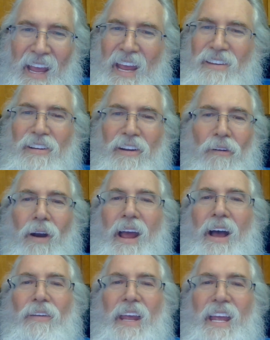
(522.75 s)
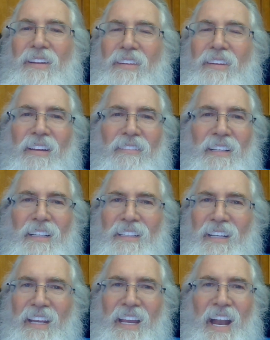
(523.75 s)
itching around
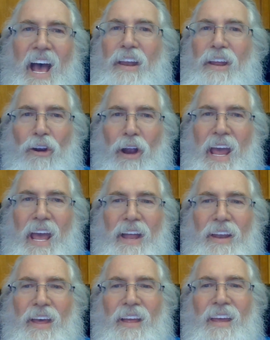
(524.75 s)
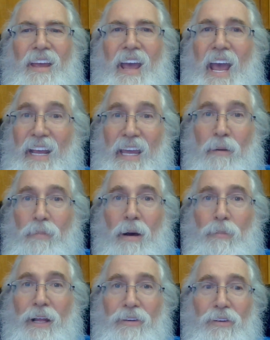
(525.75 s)
to get out of your head and get
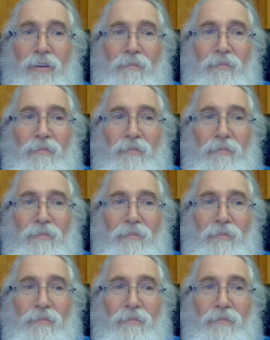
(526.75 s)
published?